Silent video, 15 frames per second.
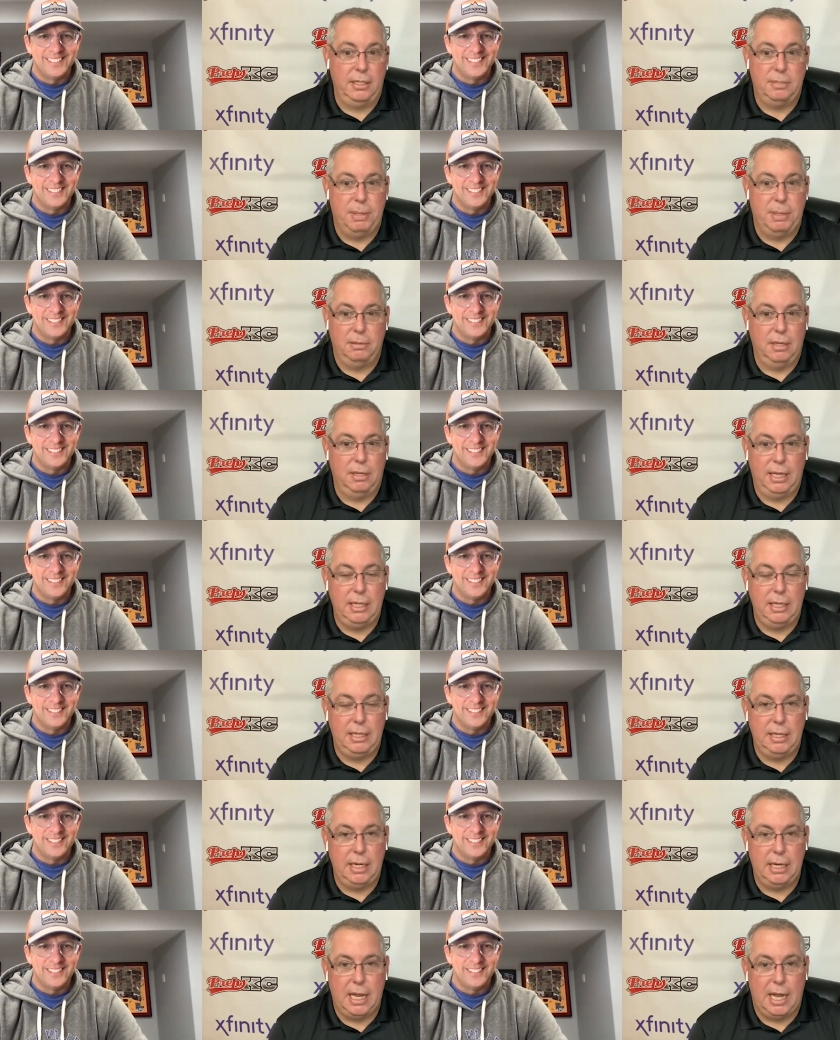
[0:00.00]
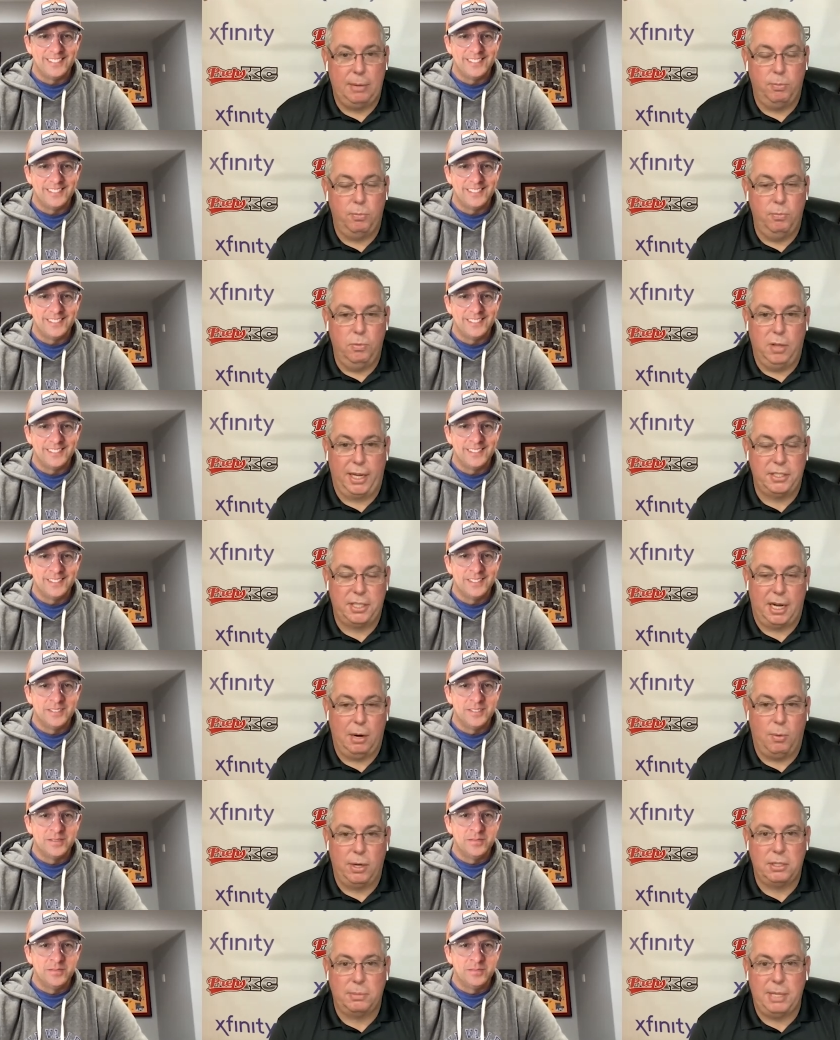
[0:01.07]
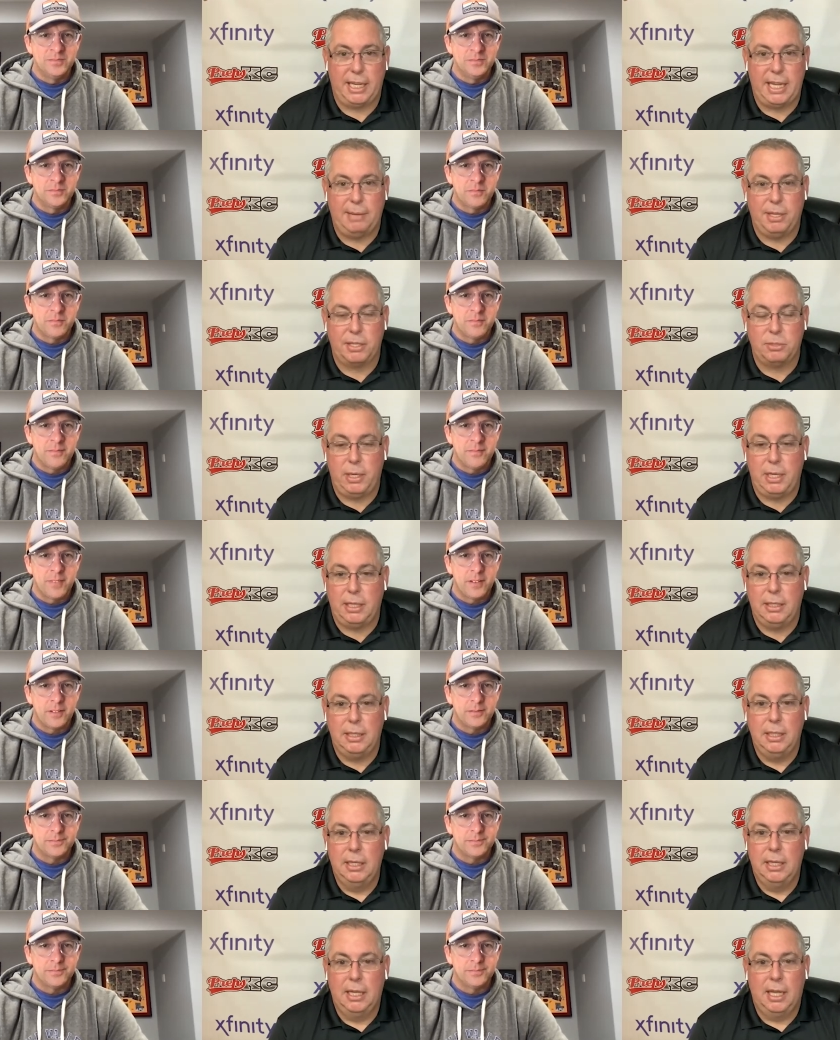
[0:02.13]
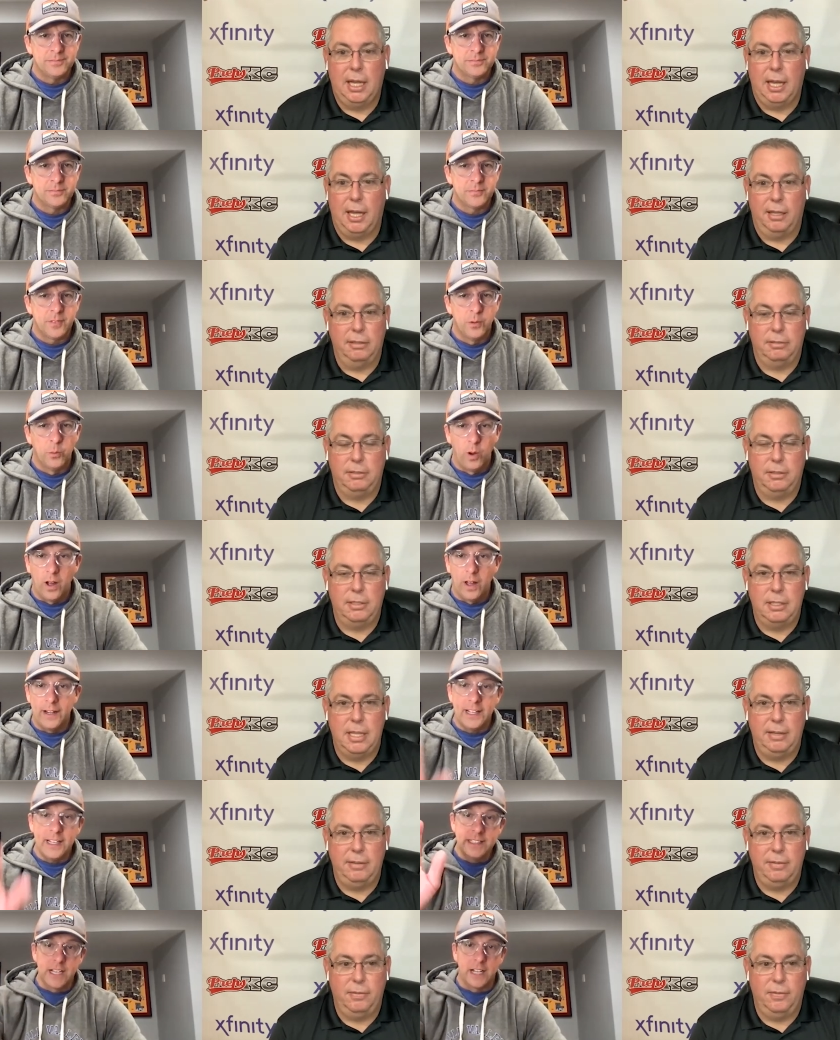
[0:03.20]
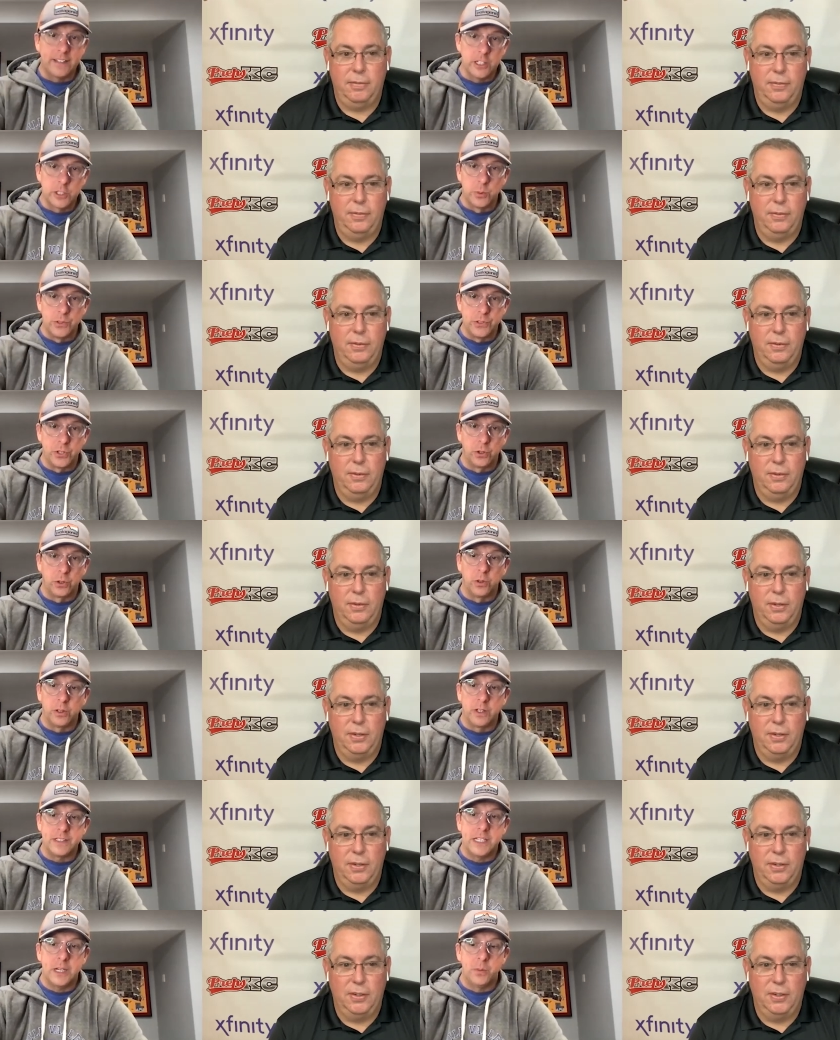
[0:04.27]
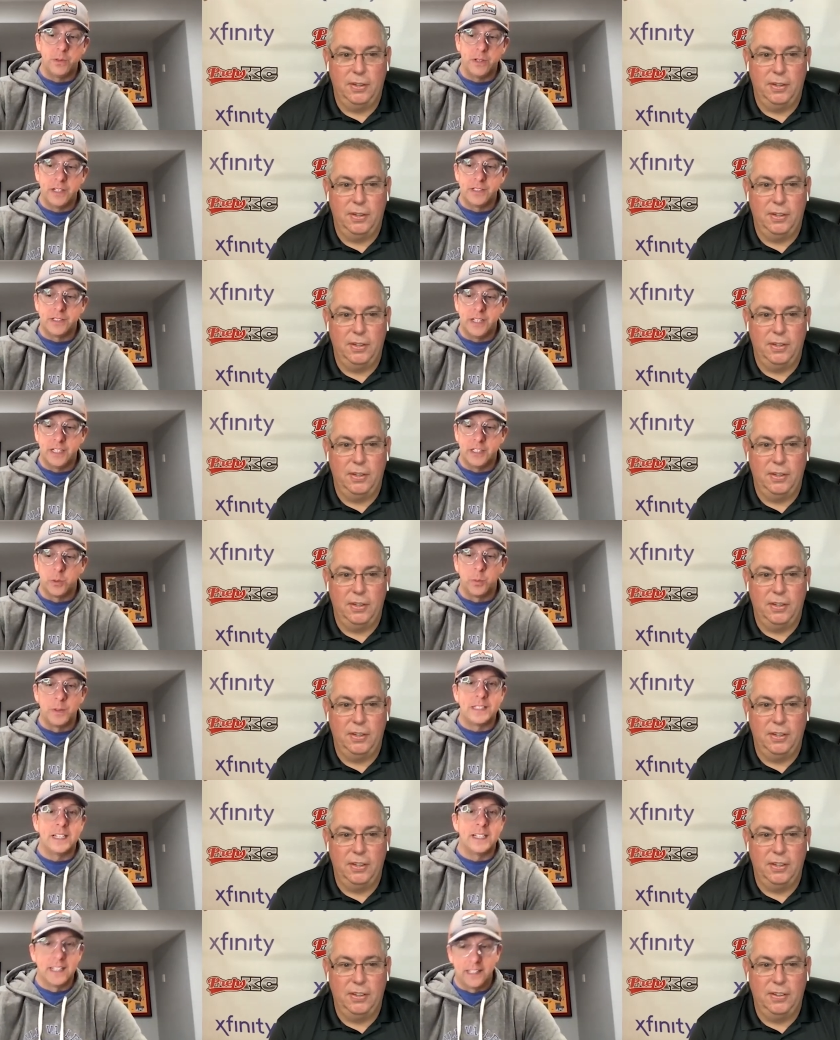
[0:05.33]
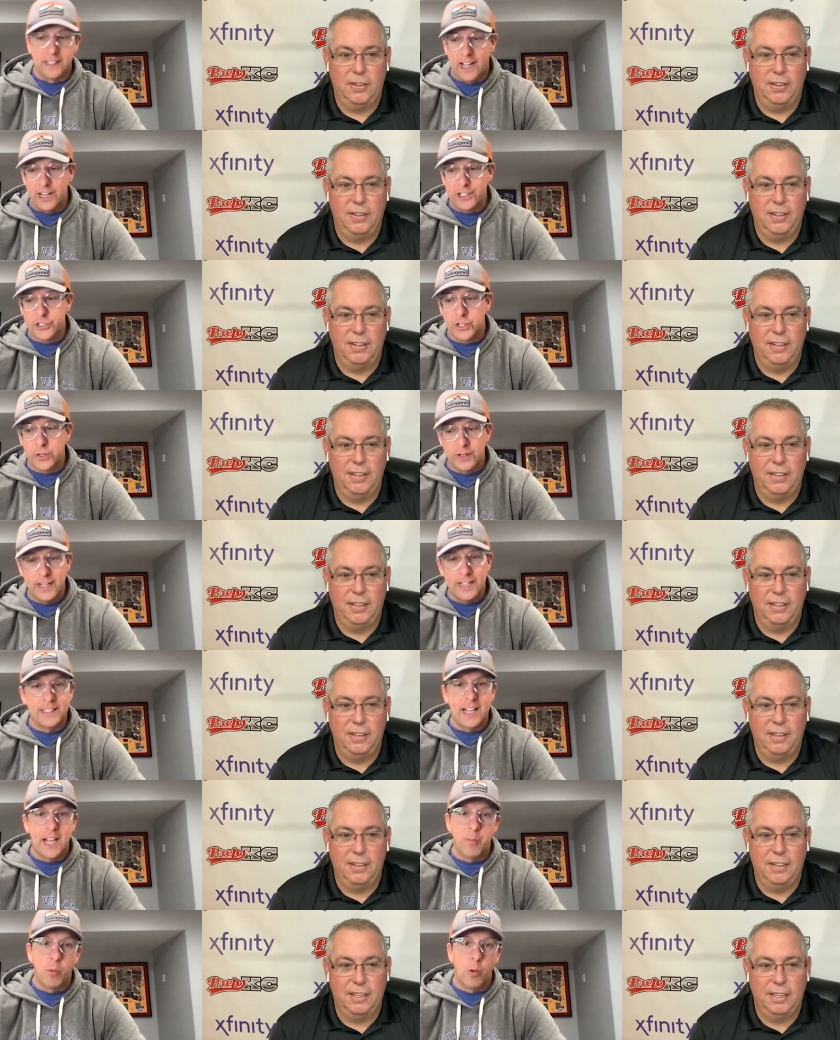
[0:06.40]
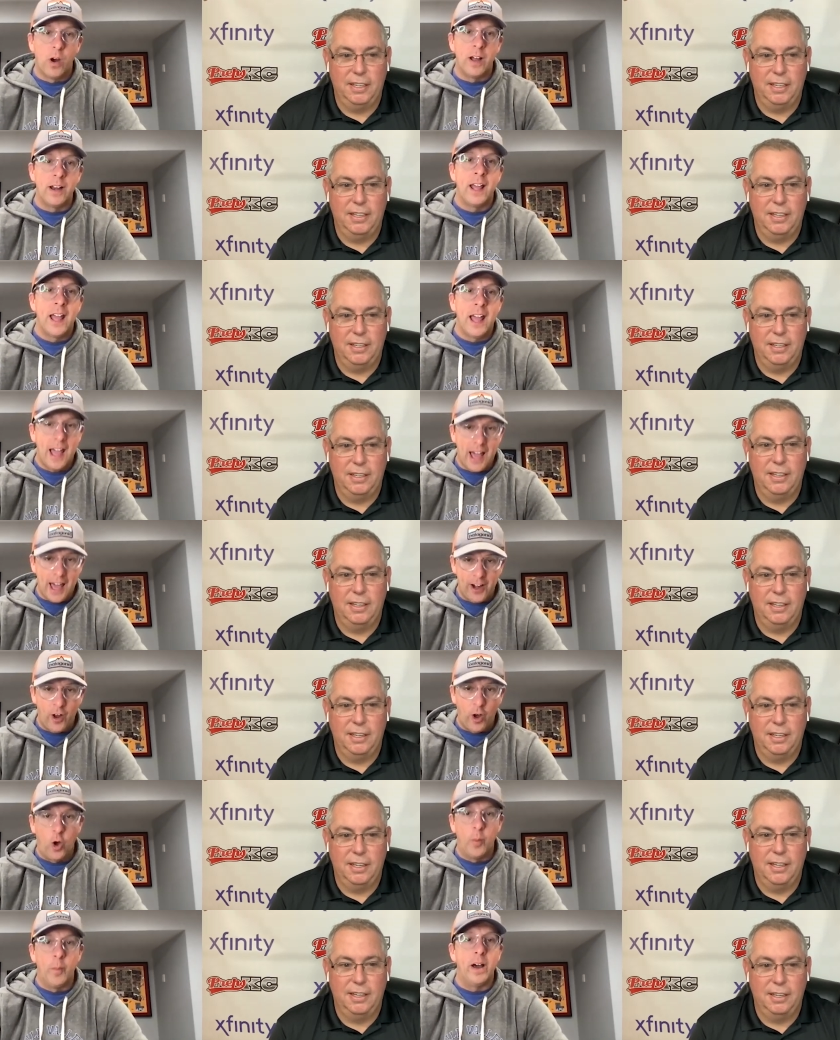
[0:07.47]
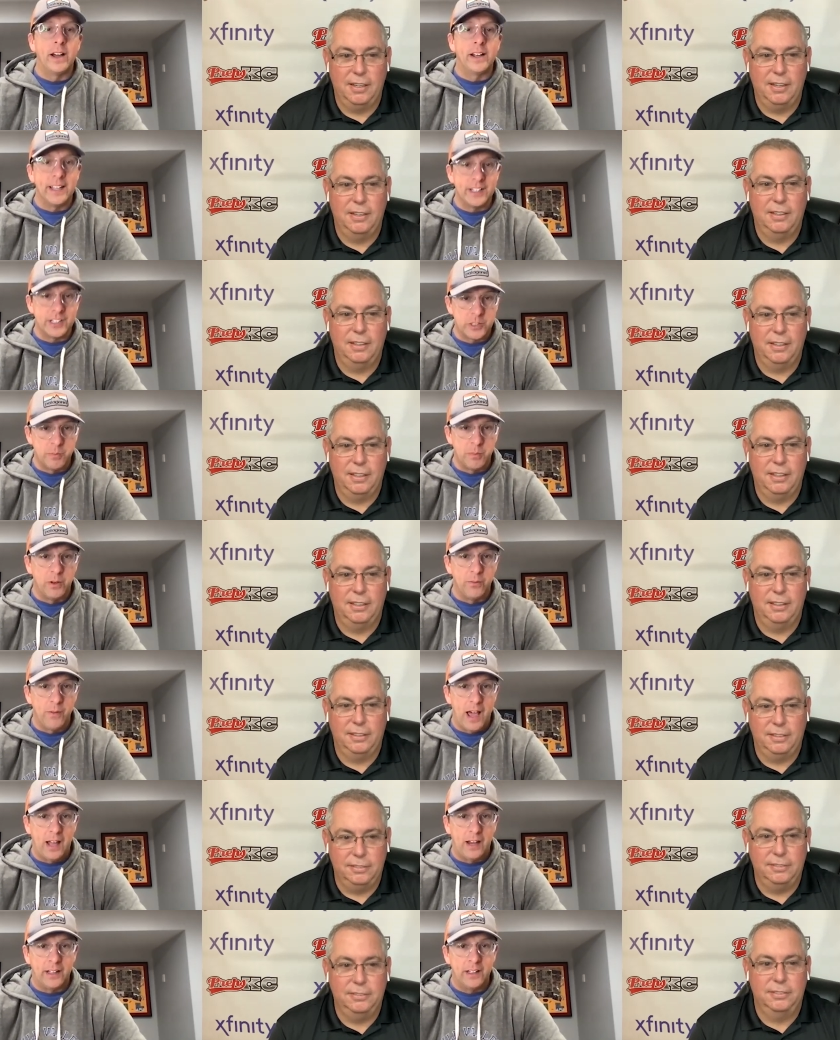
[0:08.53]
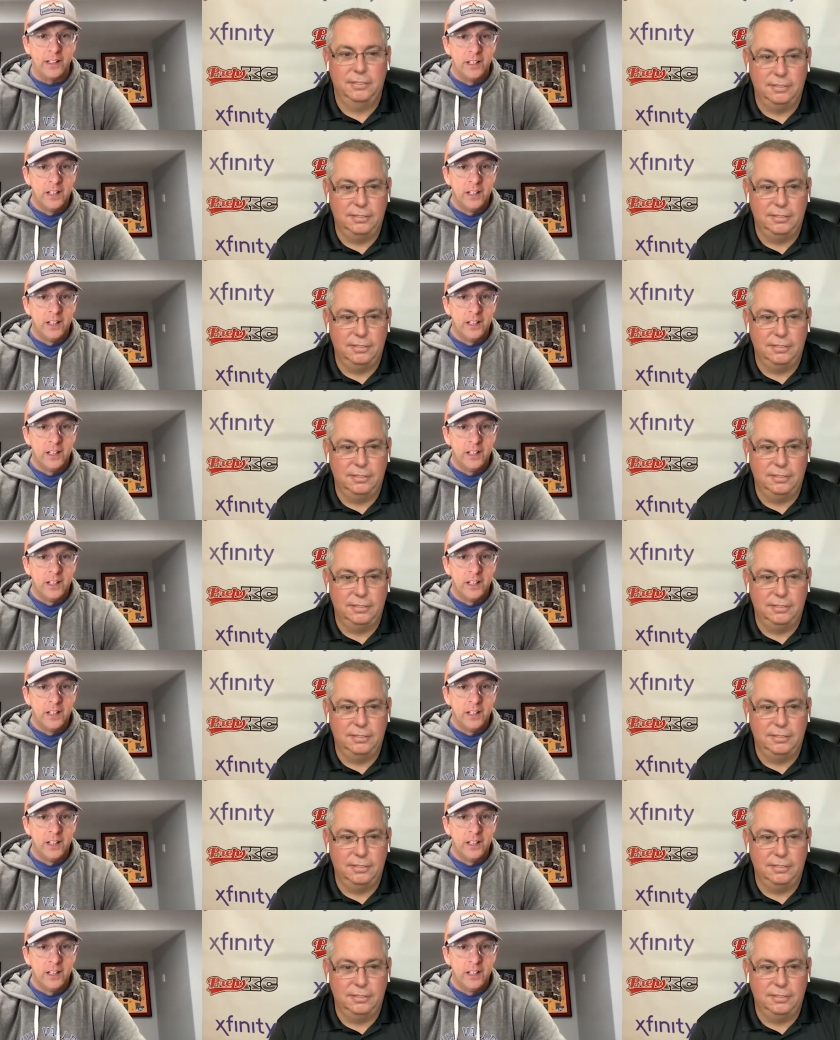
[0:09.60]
Speaker 1: He's been he, he, I like I said, I watched him that game last weekend. Uh, well, and he's got
Speaker 2: this one circled because he his season was ended last year in game one at home against Mill Valley